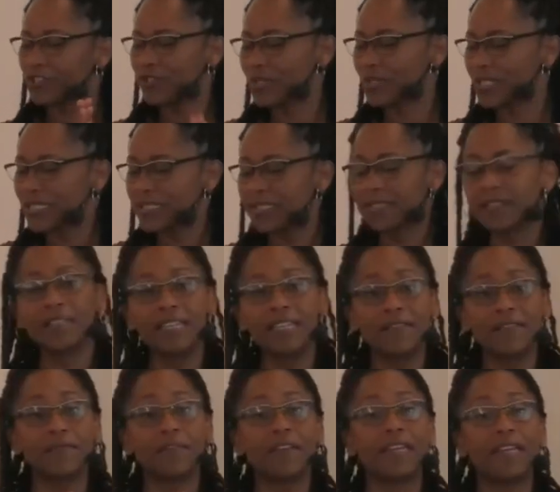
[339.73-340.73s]
to
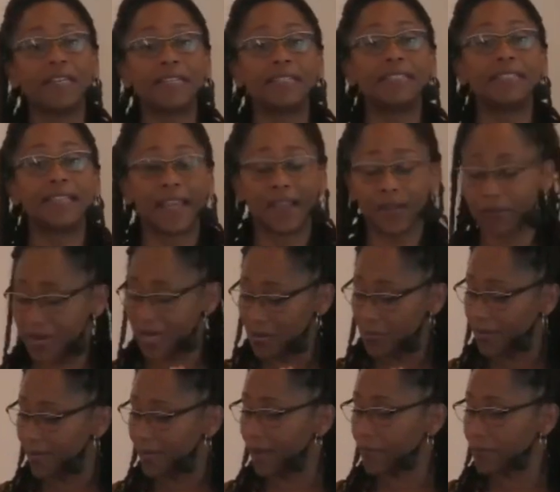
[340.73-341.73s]
live in integrity with
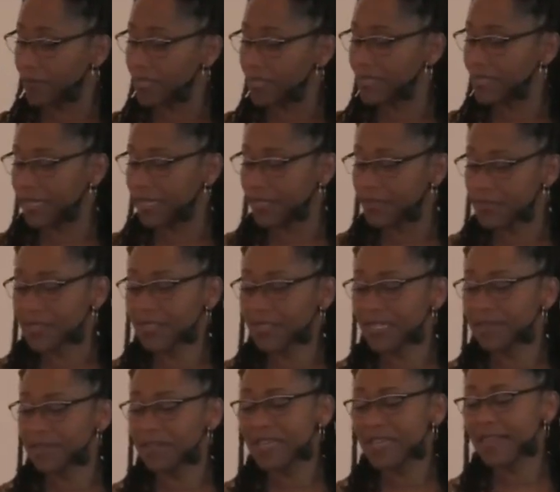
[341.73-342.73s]
ourselves.
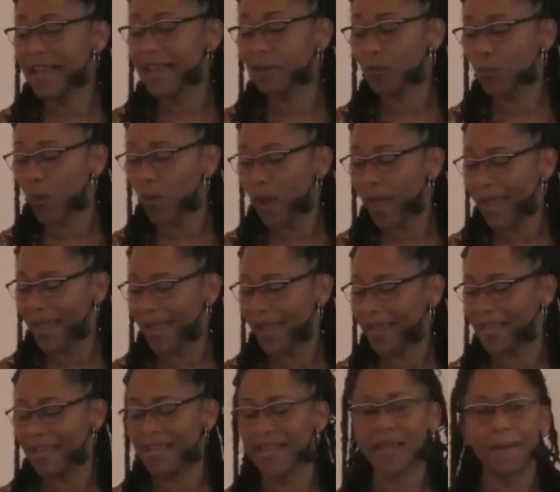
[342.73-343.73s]
Living that way
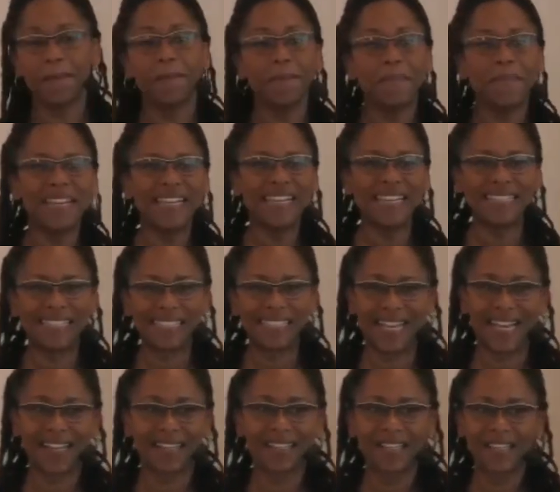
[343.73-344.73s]
means
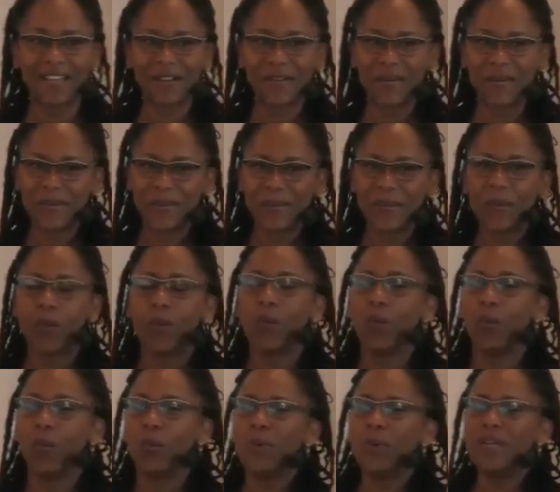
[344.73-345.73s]
that
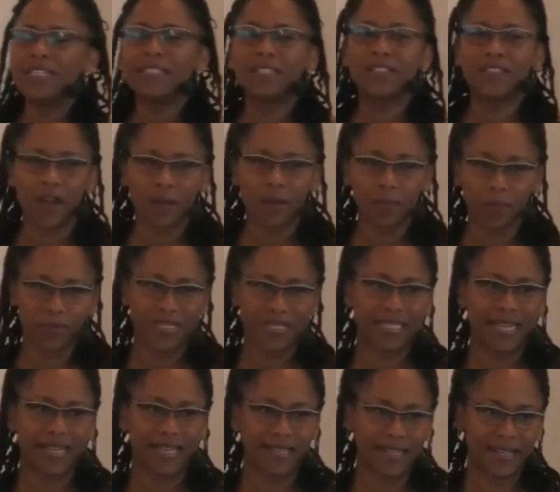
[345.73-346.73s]
we stop
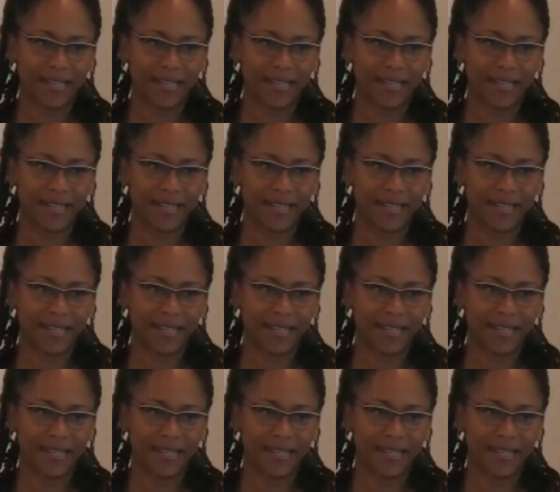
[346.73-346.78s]
pretending.